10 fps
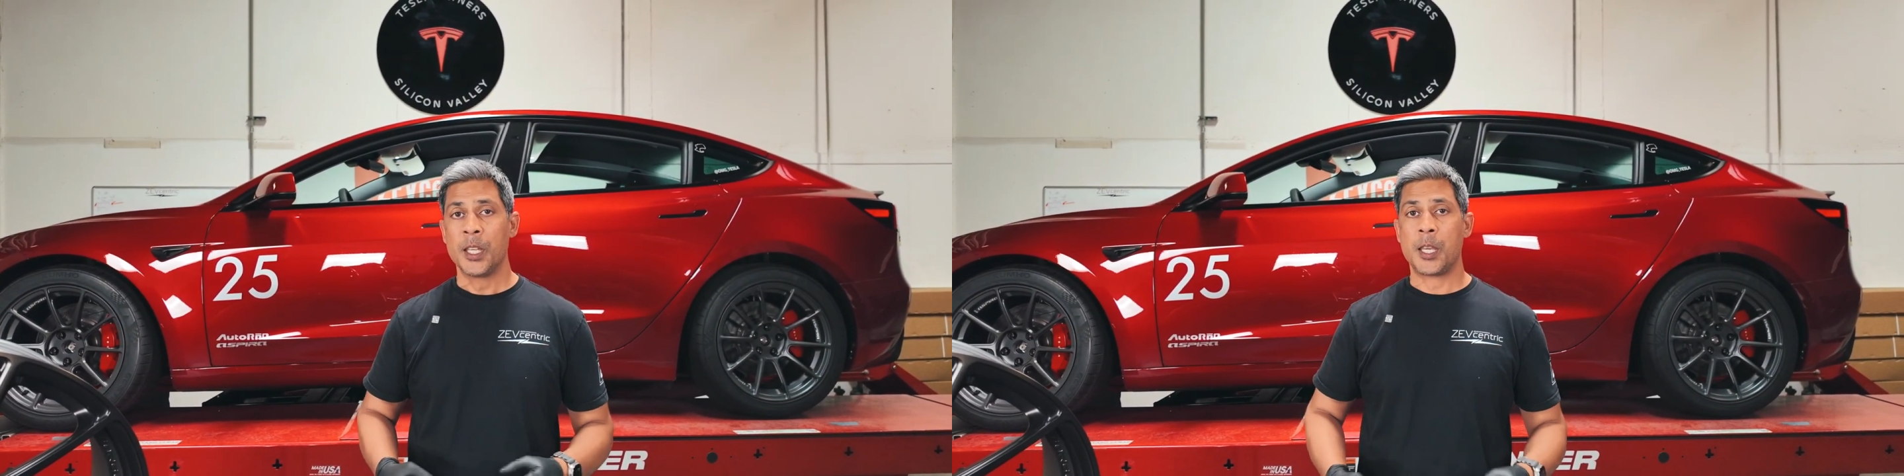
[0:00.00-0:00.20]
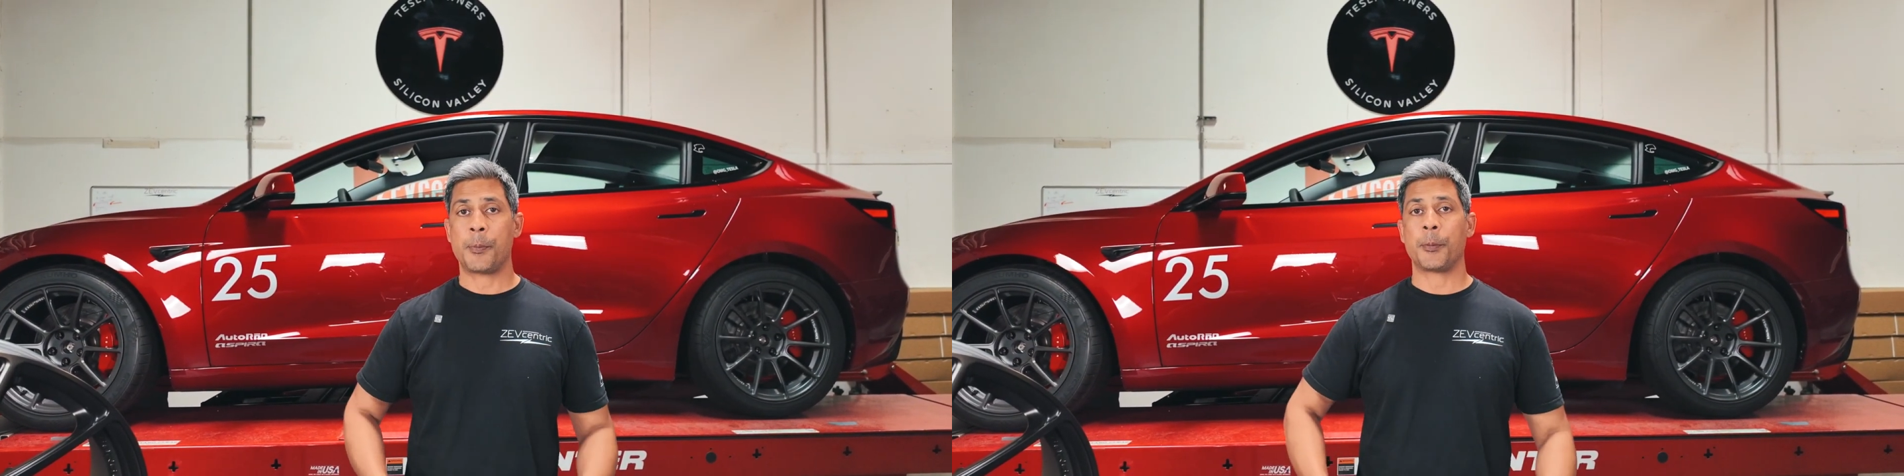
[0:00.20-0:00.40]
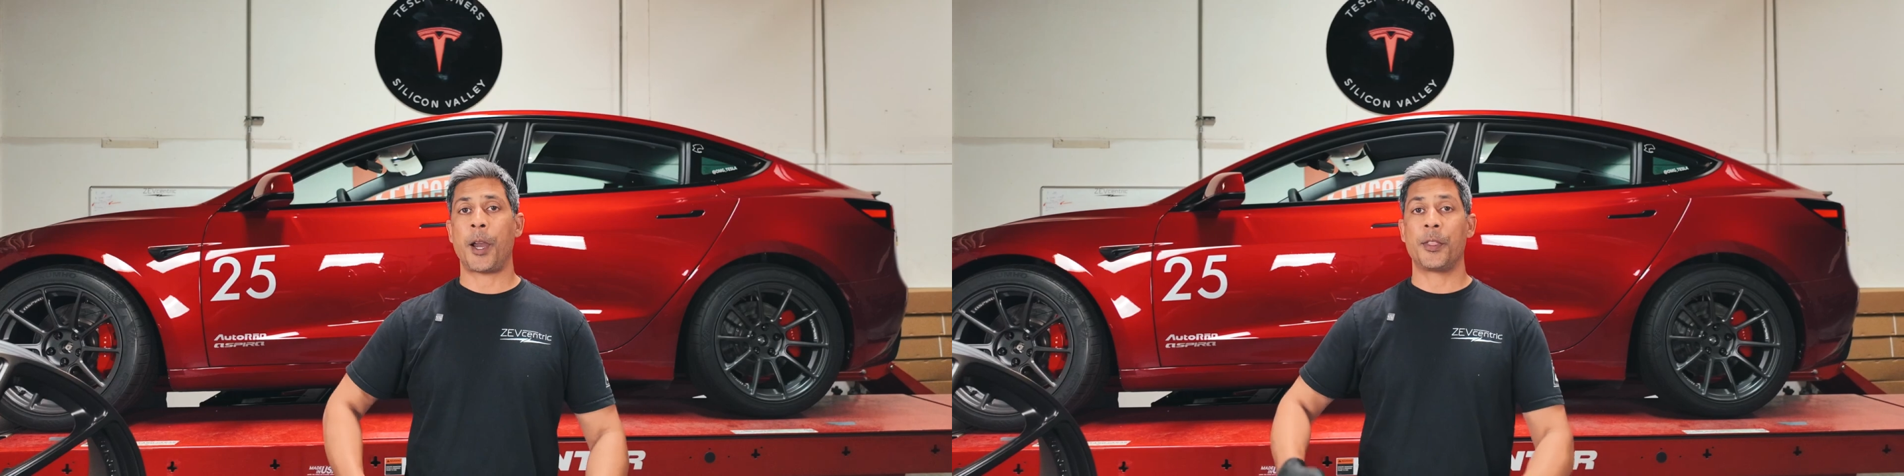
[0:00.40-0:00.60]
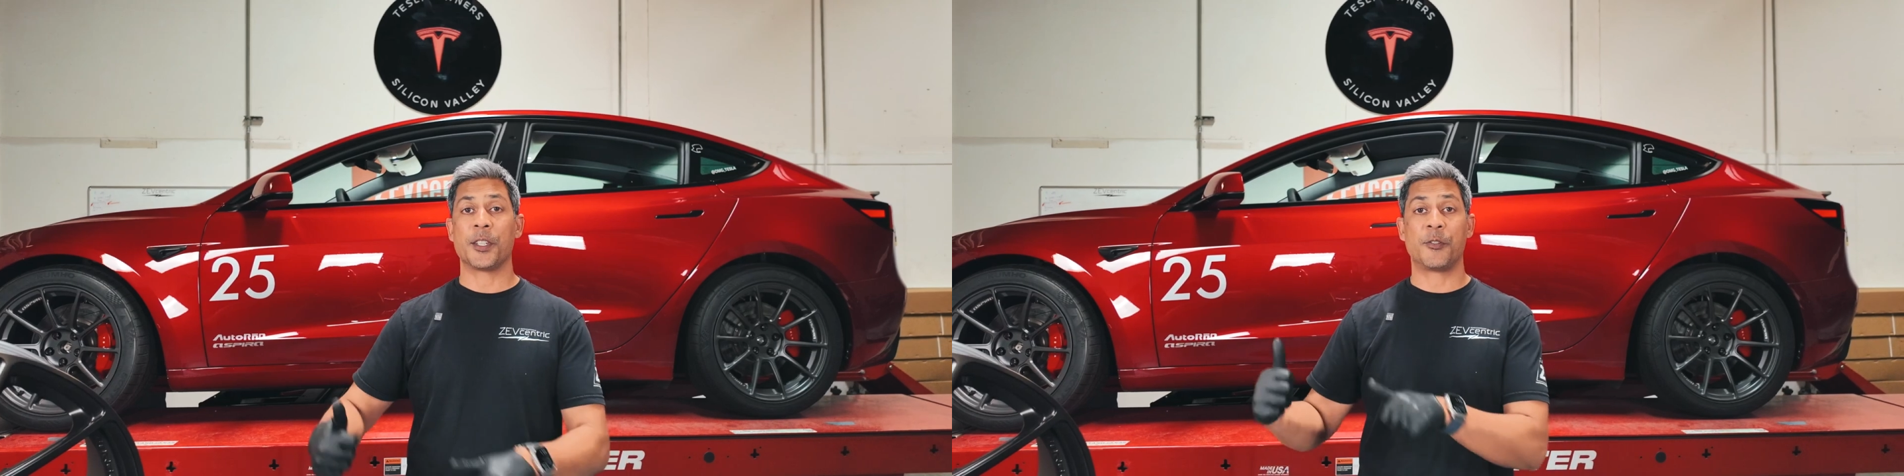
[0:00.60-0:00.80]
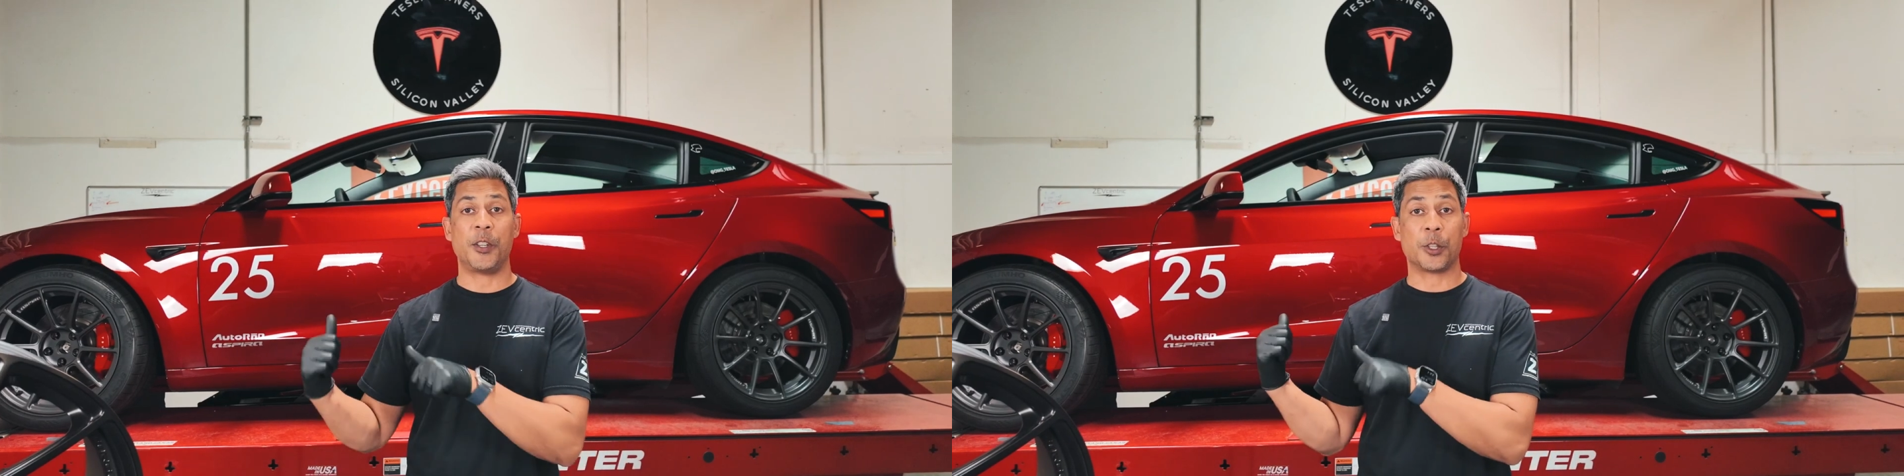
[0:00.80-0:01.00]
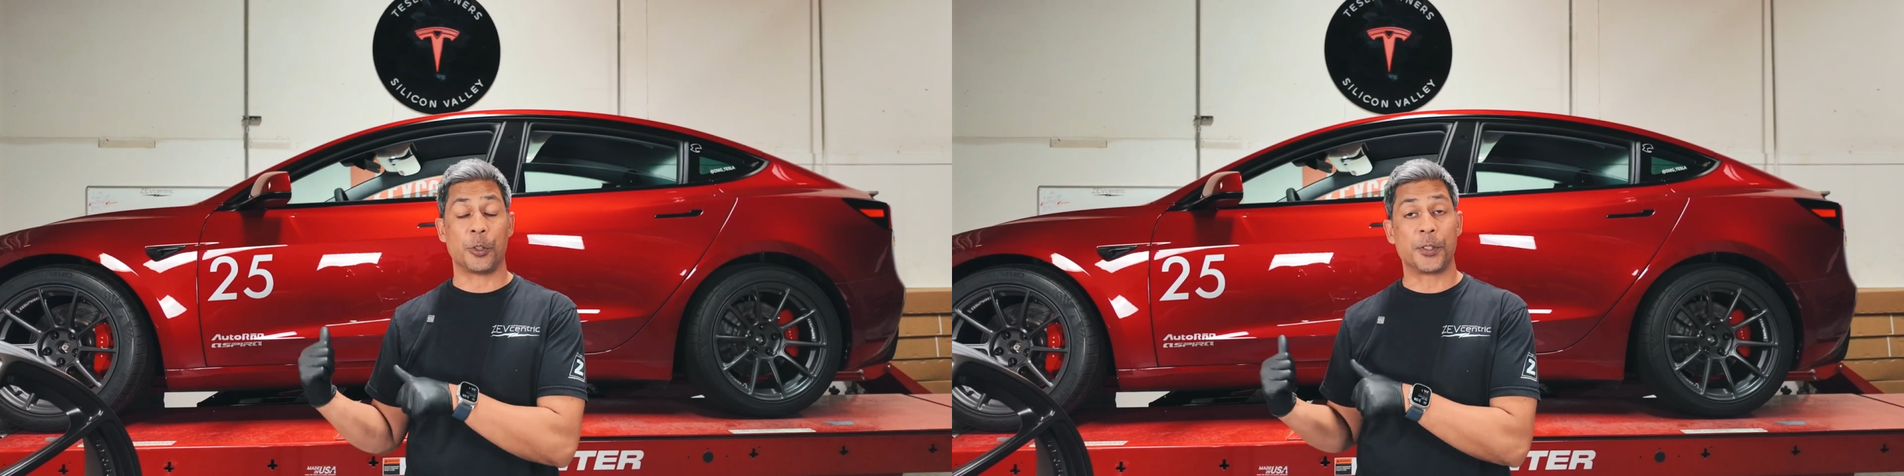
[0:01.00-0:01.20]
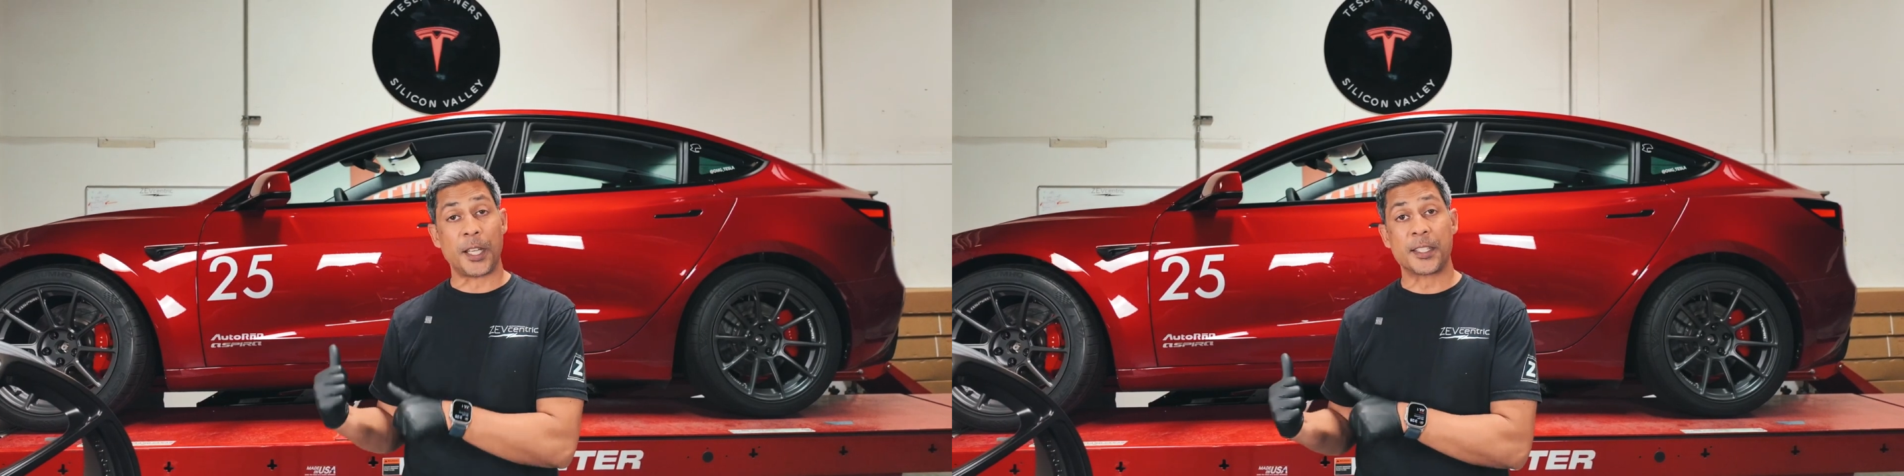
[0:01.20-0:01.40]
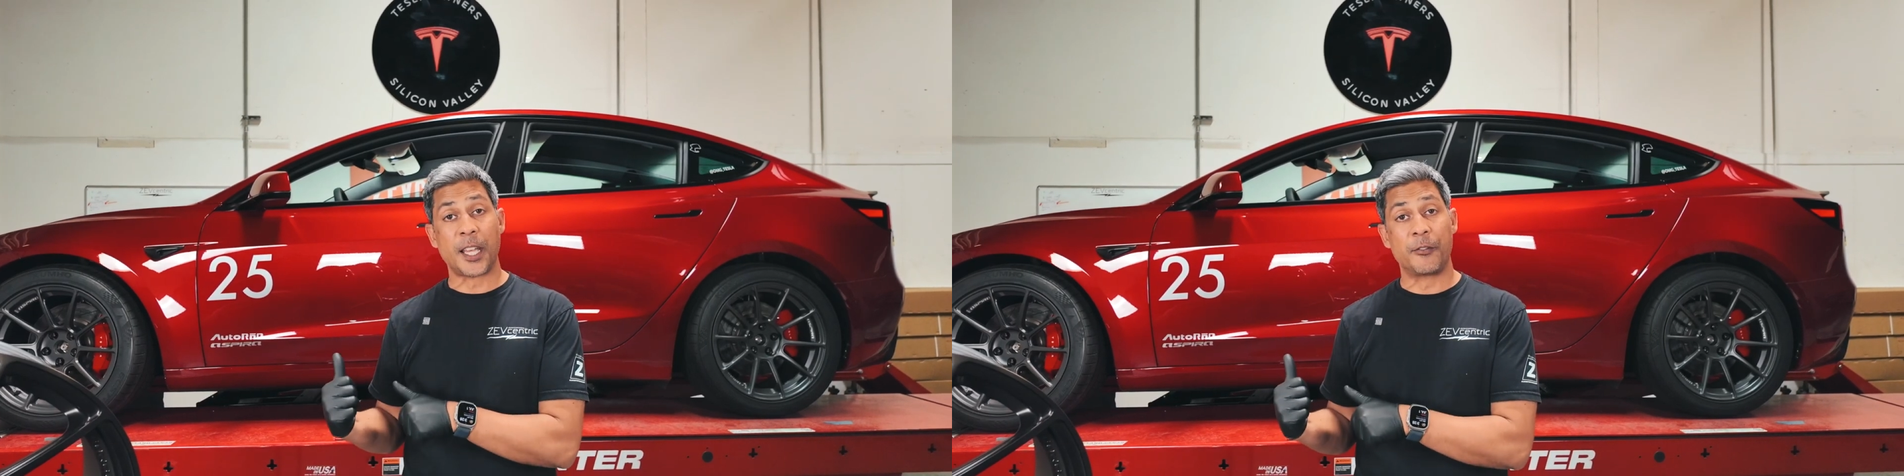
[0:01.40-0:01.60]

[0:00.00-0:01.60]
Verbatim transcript: Keep in mind this vehicle does